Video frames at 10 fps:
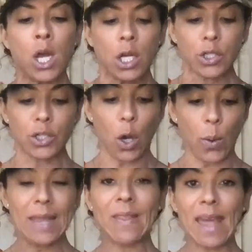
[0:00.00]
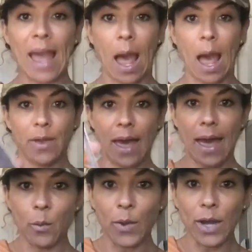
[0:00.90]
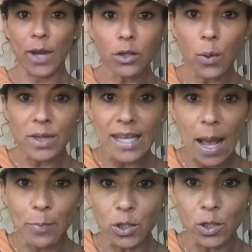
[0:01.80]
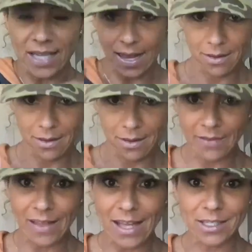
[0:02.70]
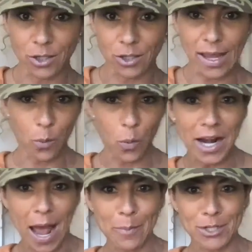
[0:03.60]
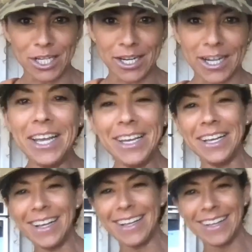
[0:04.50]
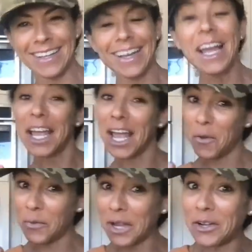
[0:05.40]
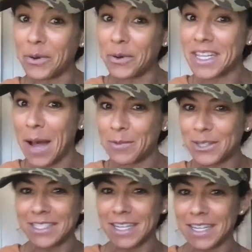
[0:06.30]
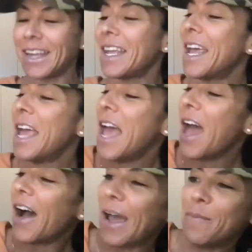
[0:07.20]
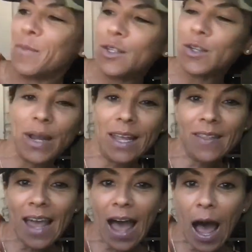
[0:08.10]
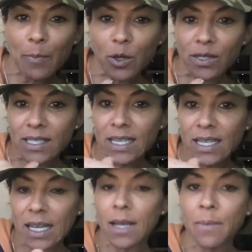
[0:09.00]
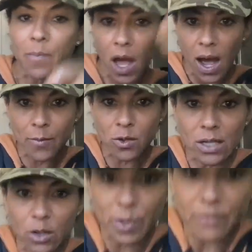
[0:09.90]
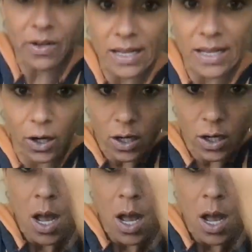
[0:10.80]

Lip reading: So in the app, okay, we all know what the app looks like, unless you're like, what app, Gina? We all know what the app looks like, right? Okay, so in the app, you'll see there's a little bit of a glare,